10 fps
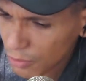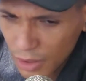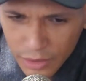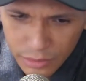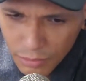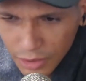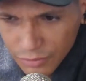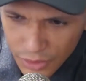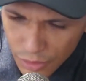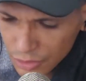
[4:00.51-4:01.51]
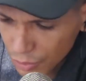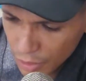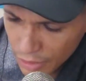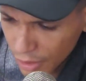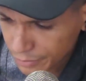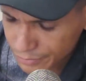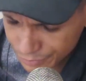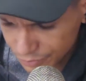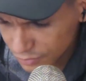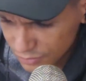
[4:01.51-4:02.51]
my videos or whatnot,
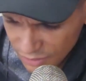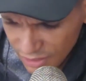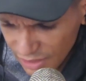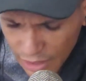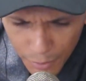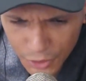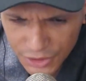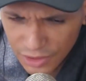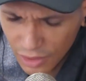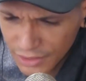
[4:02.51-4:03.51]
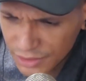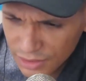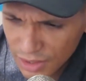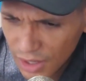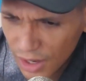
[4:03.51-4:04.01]
and I purchased a license,